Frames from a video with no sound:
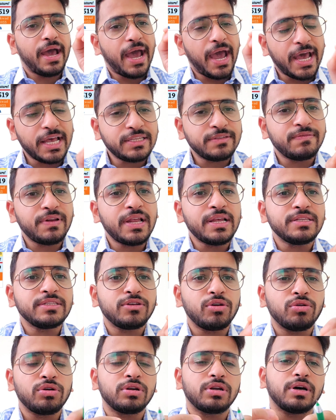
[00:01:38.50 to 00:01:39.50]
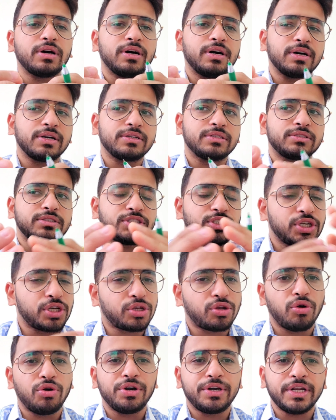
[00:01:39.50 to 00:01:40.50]
as well as your uh,
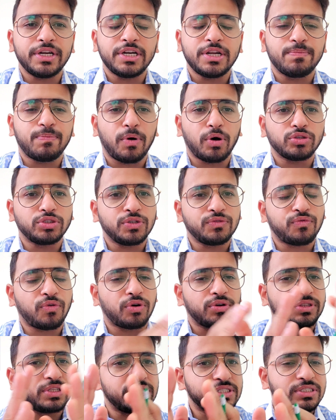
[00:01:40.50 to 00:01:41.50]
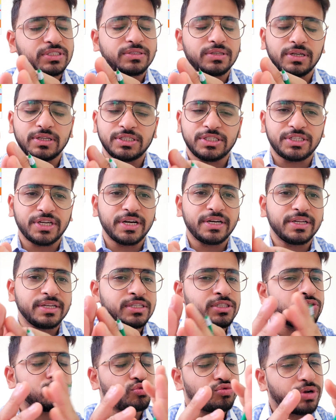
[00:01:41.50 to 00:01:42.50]
security deposit for this state
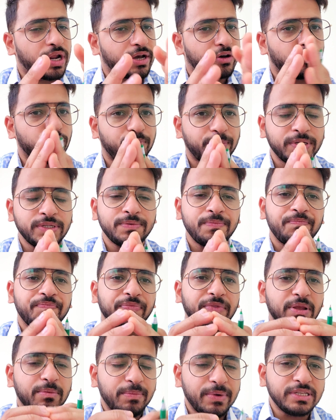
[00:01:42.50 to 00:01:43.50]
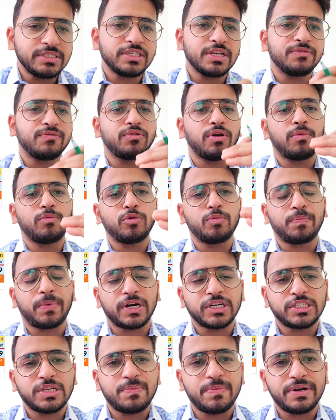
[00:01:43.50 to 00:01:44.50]
is 2 lakh rupees means if you have to
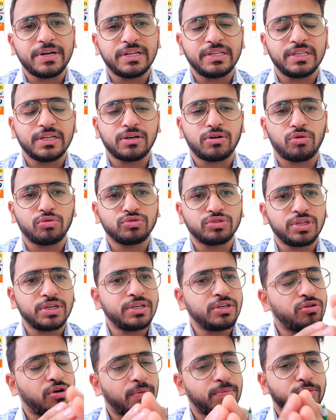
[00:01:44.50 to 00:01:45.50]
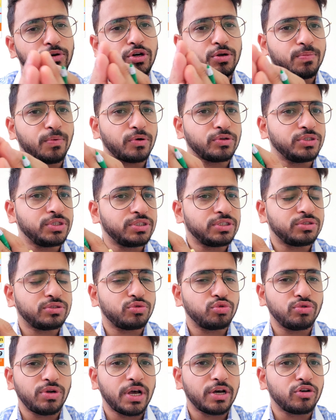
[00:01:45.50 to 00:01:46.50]
participate in the counseling you have to deposit
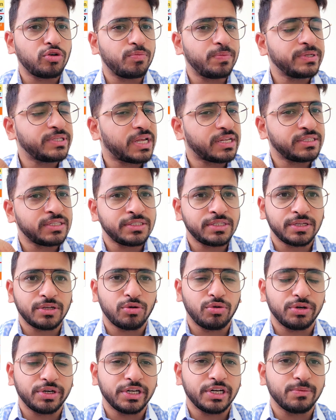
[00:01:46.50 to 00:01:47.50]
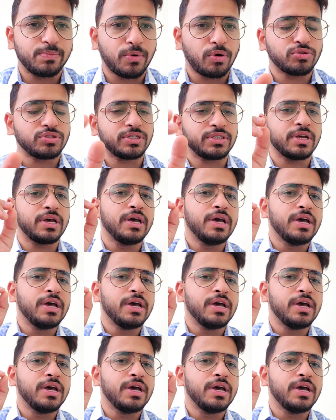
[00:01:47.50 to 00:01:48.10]
2 lakh rupees as a security deposit